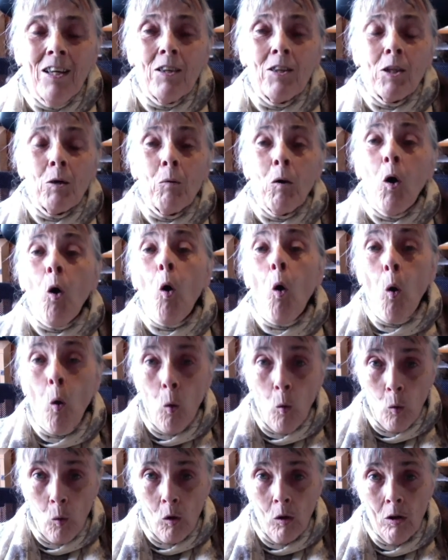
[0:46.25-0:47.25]
They were
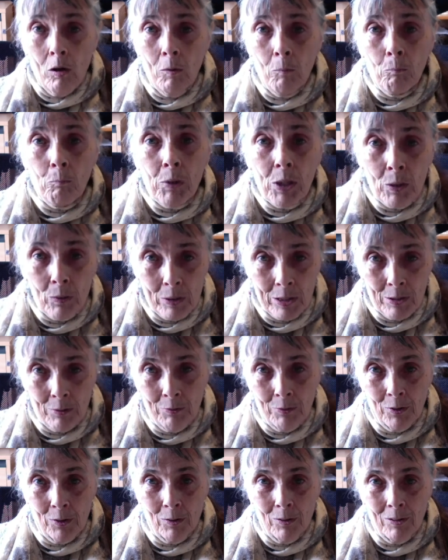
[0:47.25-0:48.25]
all
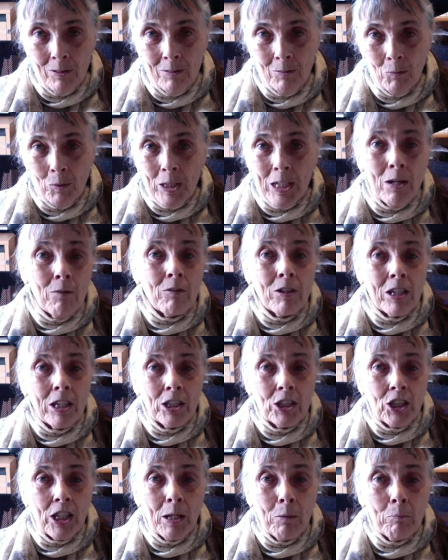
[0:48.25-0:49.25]
beautiful, whatever their
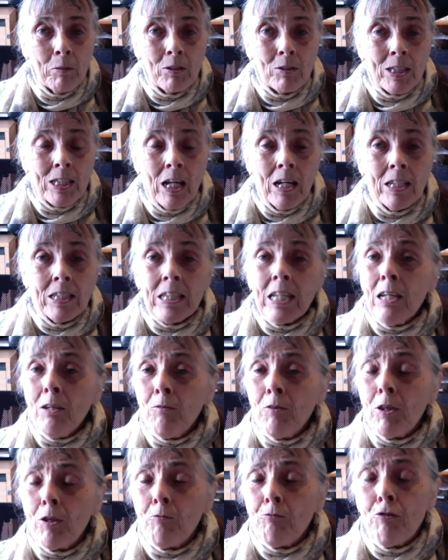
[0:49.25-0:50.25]
shape or size.
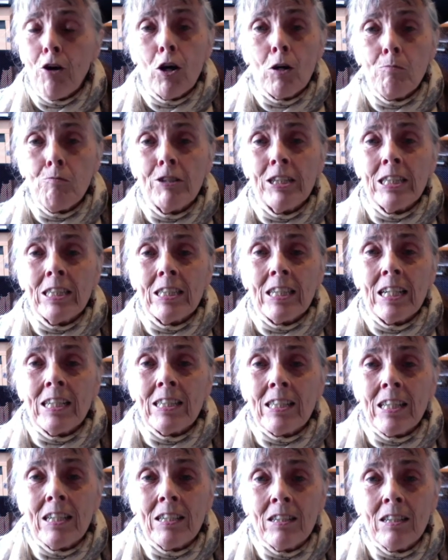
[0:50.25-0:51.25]
Even the frog
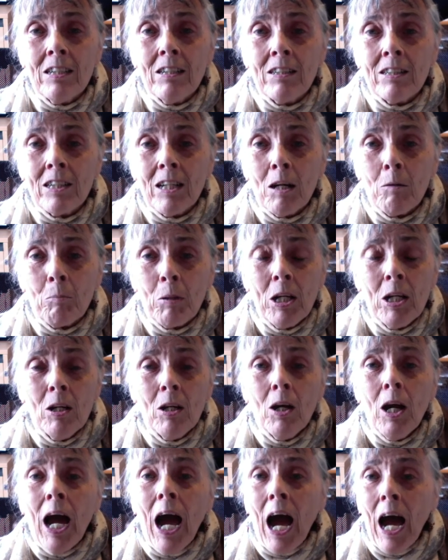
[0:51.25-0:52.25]
princess that turned up
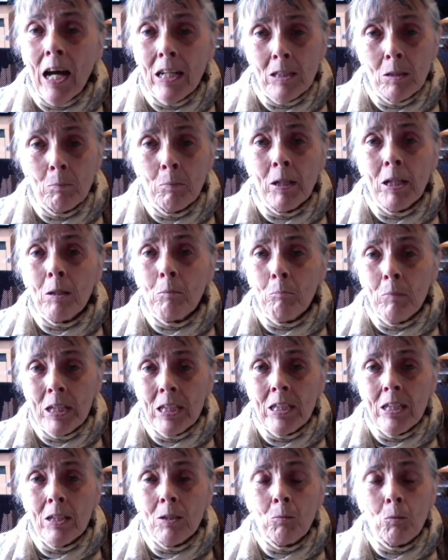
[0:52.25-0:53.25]
had to be
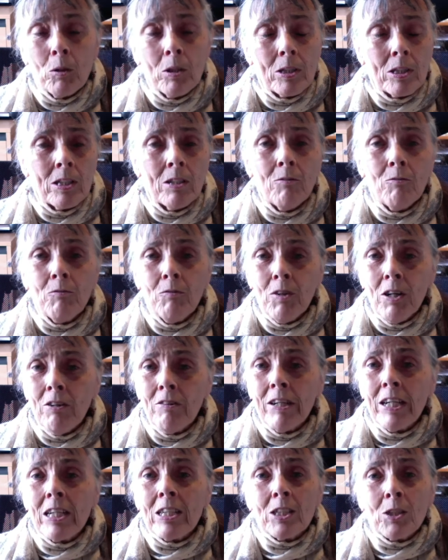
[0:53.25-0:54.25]
admitted was a
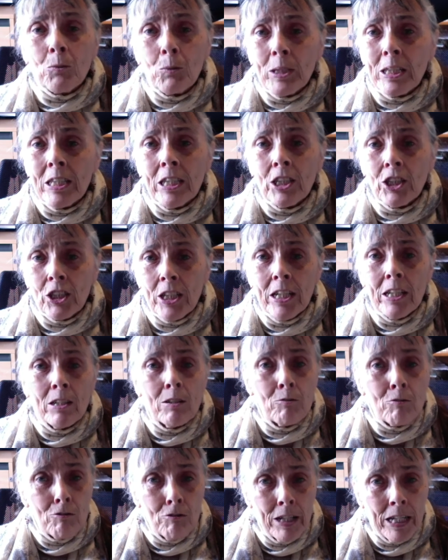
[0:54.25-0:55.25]
very exquisite shade
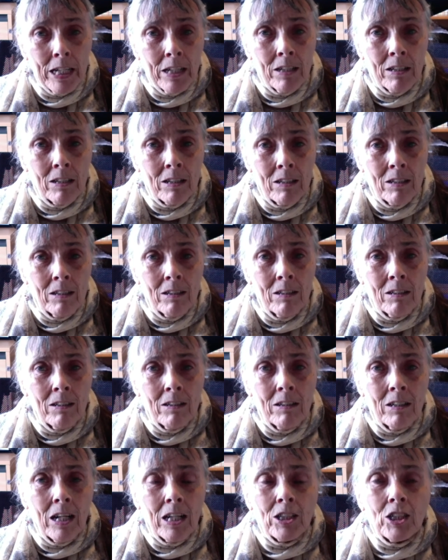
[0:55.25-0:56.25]
of green,
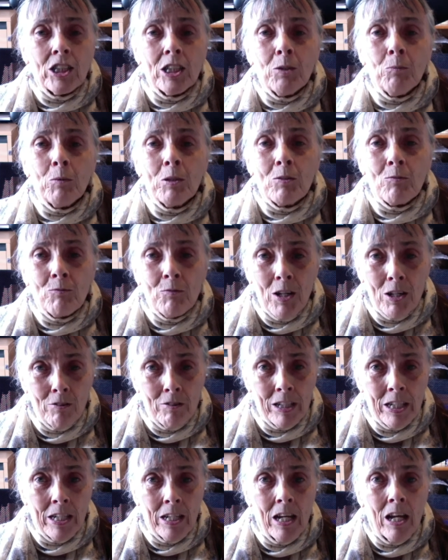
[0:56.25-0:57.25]
and she was
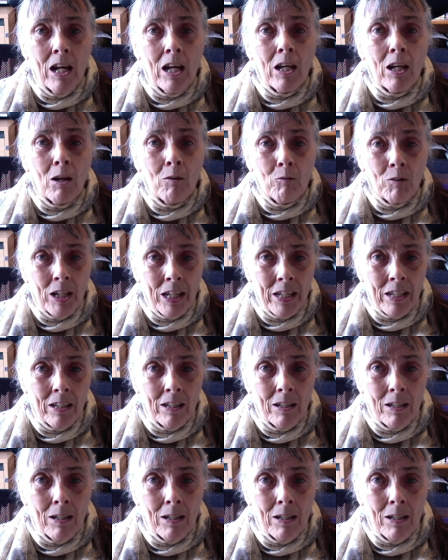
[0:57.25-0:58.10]
very lovely.